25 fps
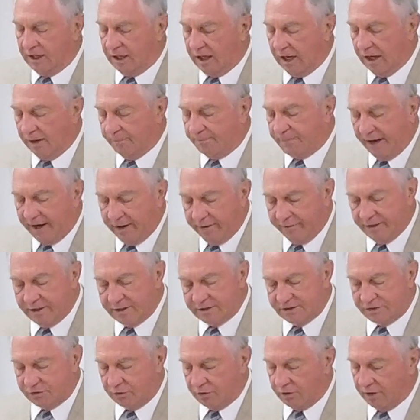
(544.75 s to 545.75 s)
a,
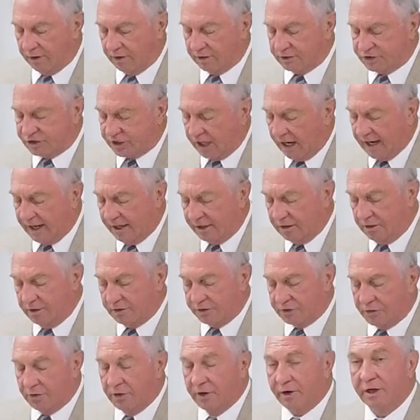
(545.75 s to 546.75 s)
parent or a
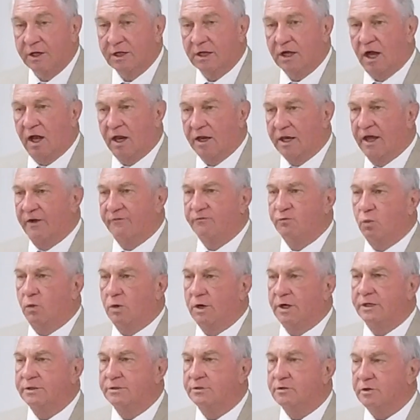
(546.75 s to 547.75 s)
child or a loved
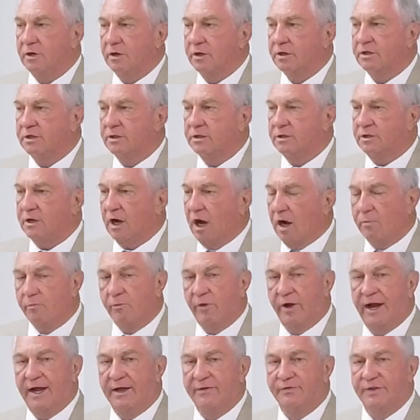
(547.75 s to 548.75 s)
one or a
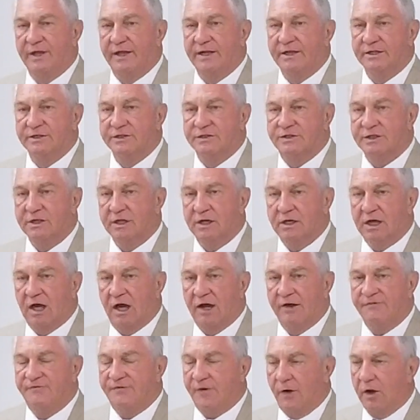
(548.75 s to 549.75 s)
comrade that is
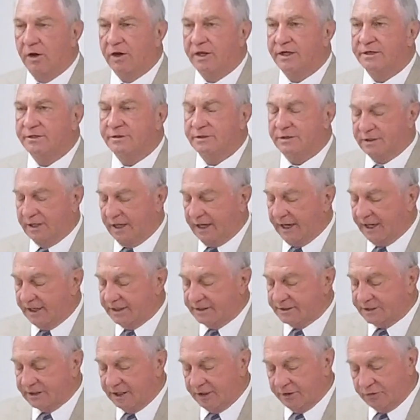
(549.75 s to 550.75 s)
uh, fallen
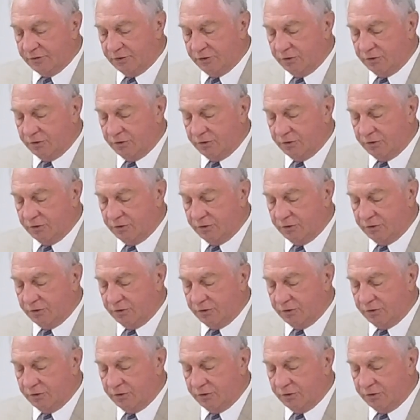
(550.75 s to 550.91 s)
and uh,